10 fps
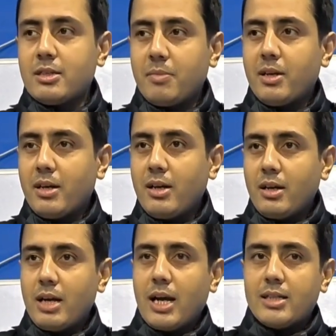Similarly,
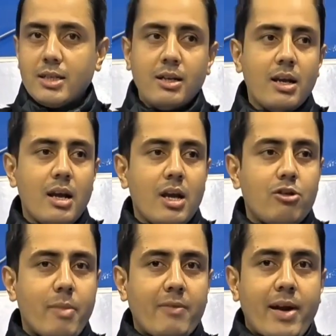like I said,
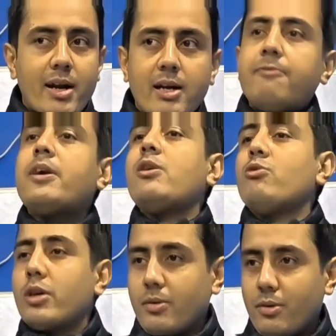you might find a different
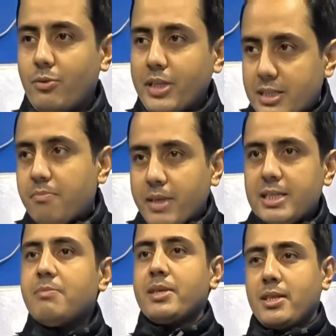word which
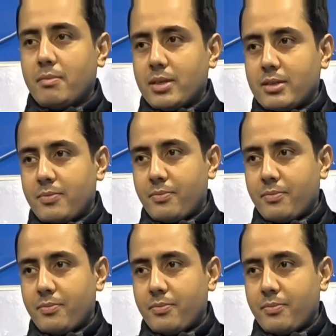means measurement.